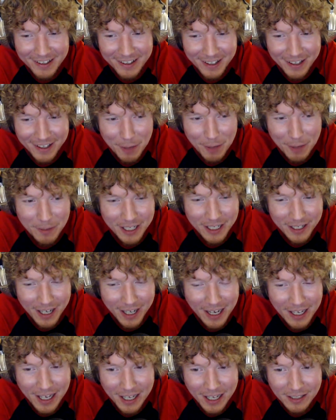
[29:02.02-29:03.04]
I mean,
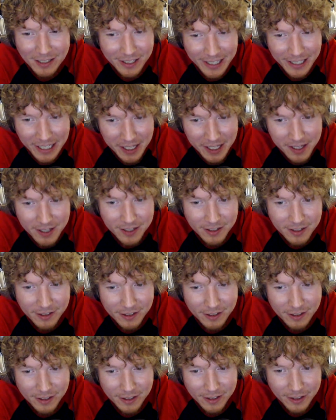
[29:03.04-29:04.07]
as a kid,
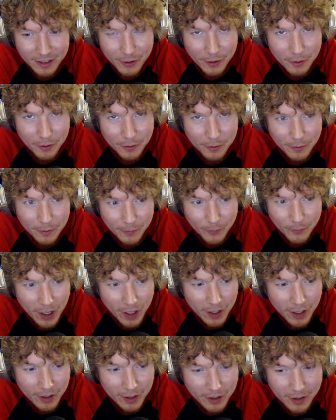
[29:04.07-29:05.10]

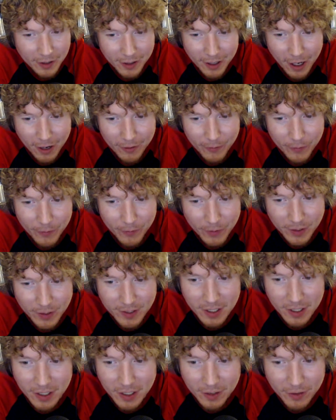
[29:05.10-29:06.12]
let's
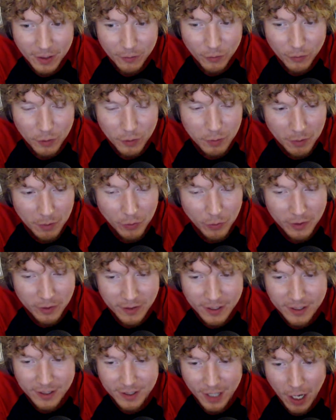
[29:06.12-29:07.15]
see, if we pinpoint
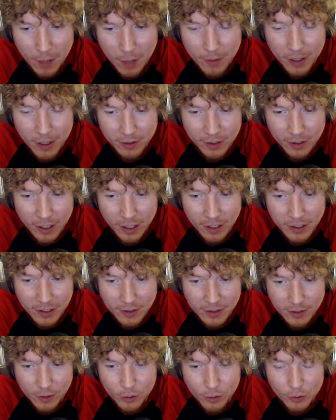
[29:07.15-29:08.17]
this came out in
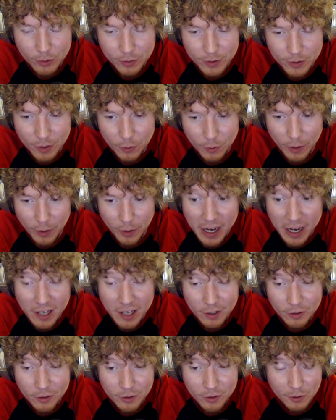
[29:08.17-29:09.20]
'92, so we're 8
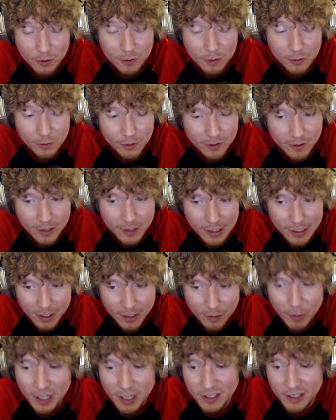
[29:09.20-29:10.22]
years old,
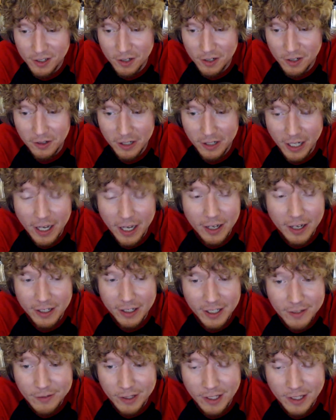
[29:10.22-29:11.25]
about to turn 9.
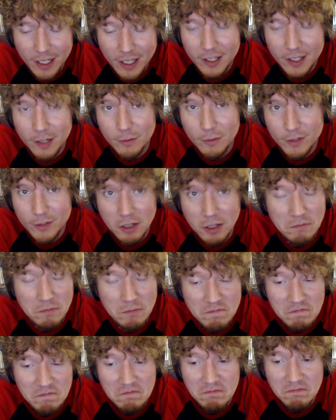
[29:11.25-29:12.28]
Even then, I'm just like,
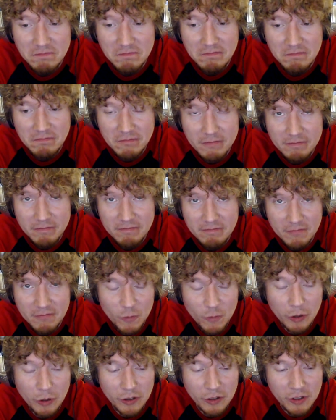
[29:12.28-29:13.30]

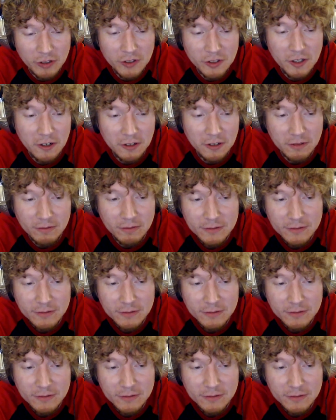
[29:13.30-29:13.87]
Rogue looks good.